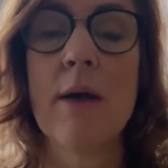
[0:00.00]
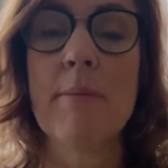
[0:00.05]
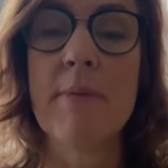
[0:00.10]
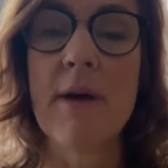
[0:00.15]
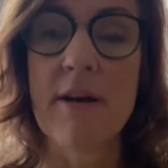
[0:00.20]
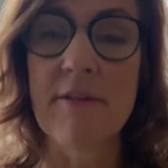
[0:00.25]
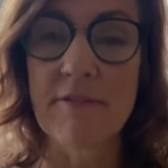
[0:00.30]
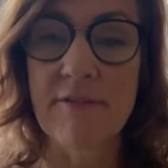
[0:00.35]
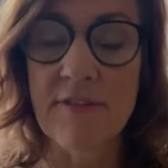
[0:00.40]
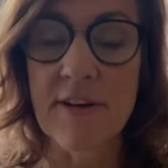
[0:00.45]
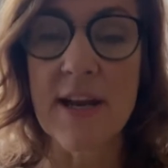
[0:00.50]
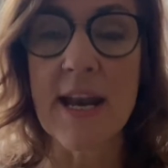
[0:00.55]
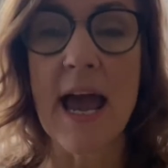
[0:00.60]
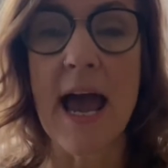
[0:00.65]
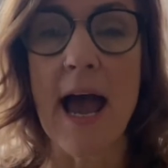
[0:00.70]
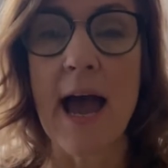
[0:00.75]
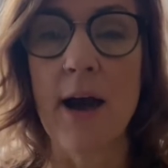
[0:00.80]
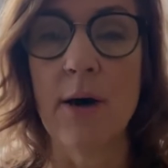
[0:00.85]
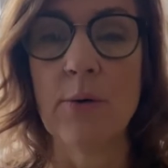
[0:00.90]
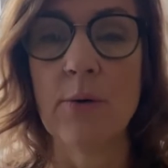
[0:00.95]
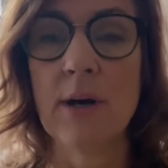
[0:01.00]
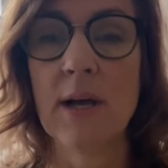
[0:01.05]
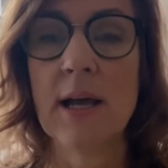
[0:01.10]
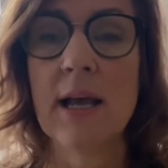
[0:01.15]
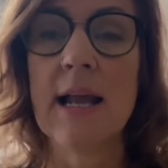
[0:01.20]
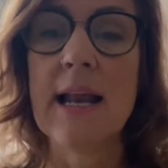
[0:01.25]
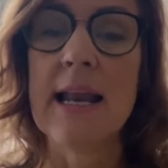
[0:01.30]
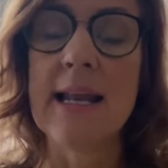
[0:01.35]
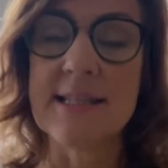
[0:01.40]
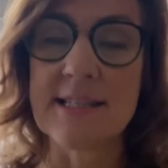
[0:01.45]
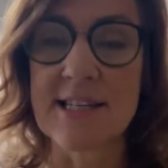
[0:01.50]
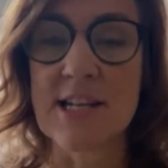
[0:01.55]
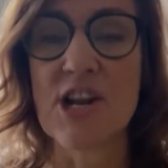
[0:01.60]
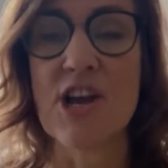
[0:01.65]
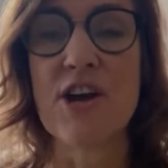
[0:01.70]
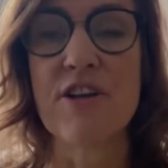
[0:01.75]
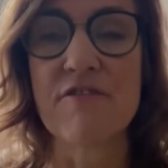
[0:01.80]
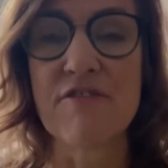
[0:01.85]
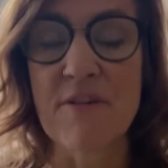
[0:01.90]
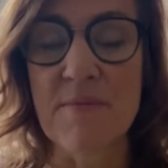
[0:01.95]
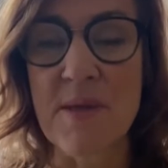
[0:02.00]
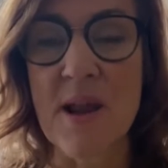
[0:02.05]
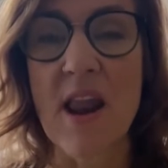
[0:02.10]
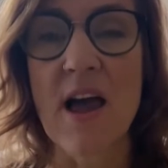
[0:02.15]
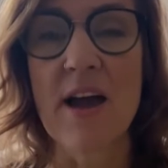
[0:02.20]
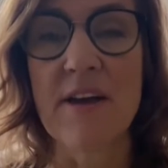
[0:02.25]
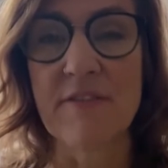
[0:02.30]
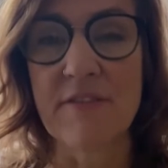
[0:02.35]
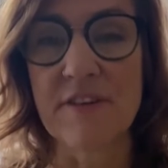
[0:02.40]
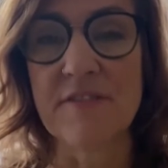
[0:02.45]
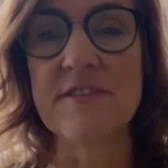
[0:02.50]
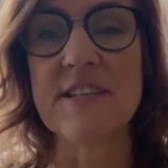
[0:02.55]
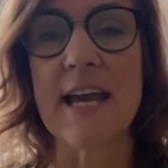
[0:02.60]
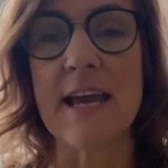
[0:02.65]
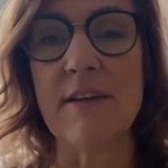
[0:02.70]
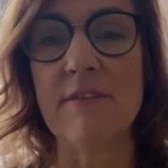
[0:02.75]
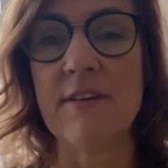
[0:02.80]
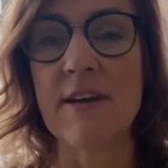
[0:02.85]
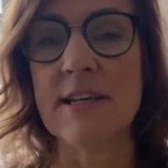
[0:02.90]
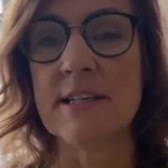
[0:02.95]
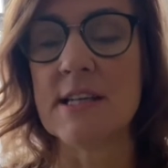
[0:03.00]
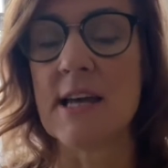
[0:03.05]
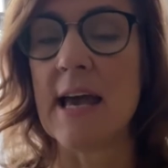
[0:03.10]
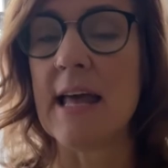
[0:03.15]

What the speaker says: But for now, let's learn from the life of David